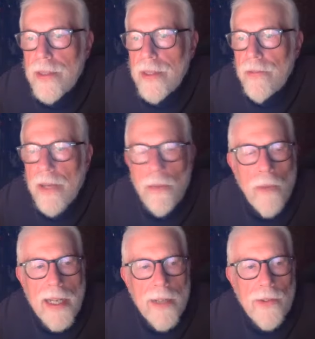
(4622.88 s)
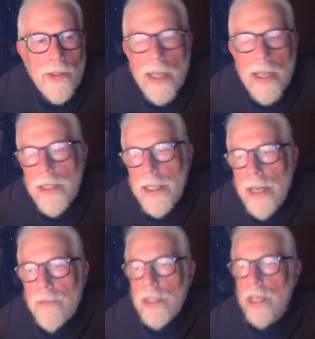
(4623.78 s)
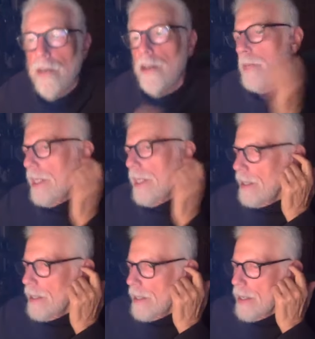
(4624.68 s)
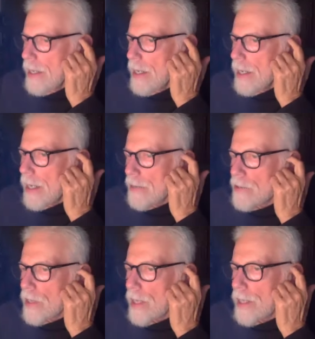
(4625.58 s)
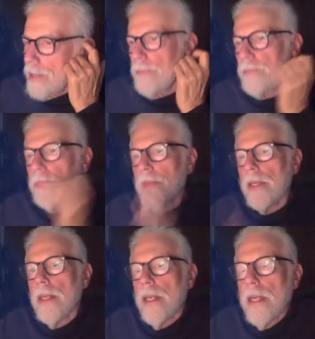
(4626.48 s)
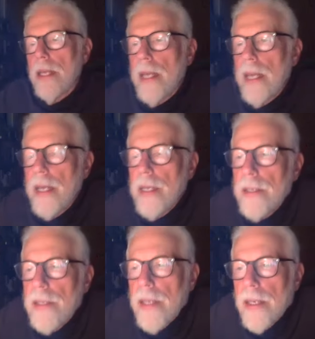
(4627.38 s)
if I went outside, they'd have to carry me outside. And